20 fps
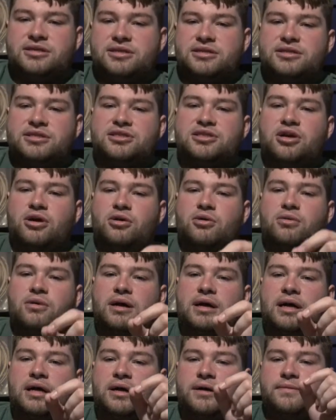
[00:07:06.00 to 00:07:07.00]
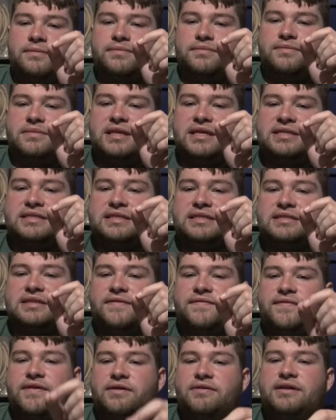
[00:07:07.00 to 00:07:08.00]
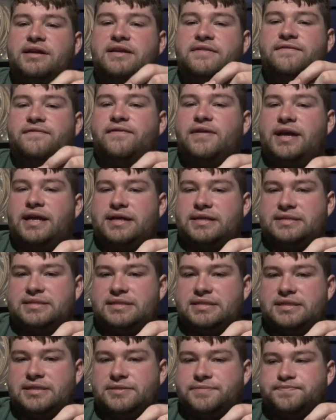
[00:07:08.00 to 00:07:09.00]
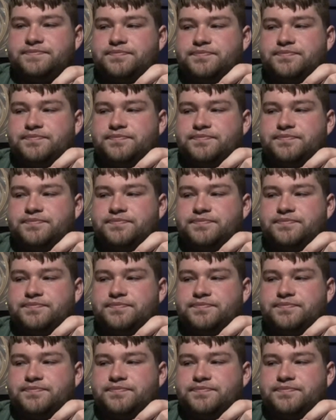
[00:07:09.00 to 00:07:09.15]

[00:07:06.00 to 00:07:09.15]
So um, this is a very advanced